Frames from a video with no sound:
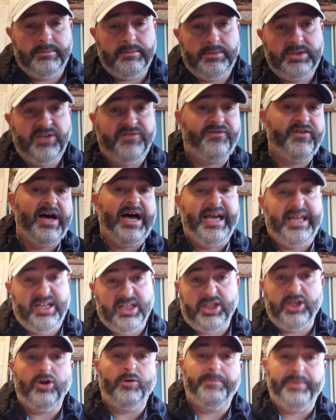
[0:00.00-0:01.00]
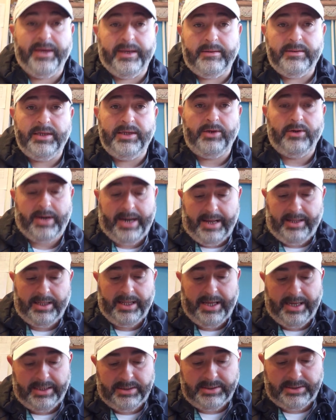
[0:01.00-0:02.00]
define a little bit in your
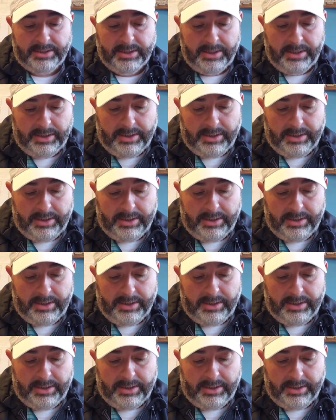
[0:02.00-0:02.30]
outlines.